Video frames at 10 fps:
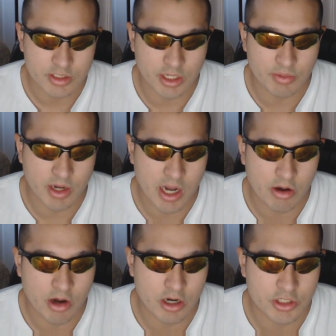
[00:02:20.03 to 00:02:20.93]
Saber
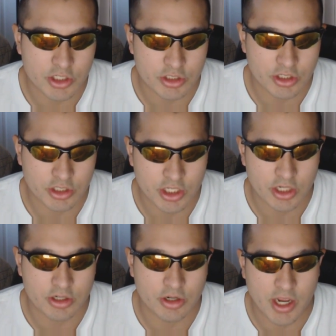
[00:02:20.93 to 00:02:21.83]
how hard she's going to
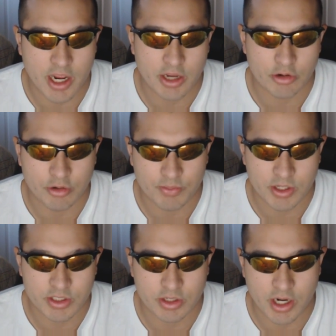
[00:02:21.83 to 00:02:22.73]
tuck her hand or
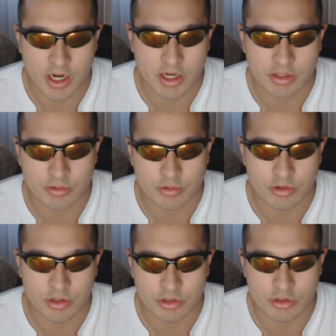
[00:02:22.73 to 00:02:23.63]
press her hand
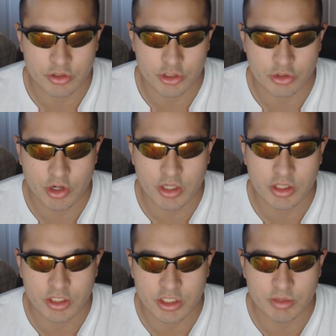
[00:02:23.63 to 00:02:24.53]
or use her
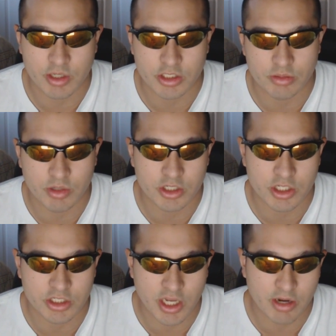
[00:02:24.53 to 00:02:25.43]
strength. It seems like to me
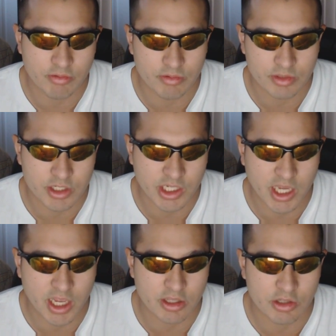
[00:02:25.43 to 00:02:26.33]
she
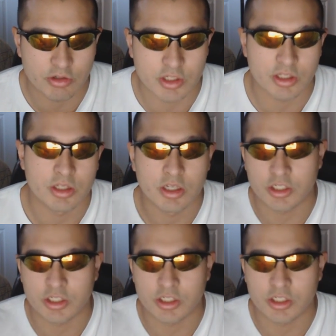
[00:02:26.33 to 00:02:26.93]
can't use it.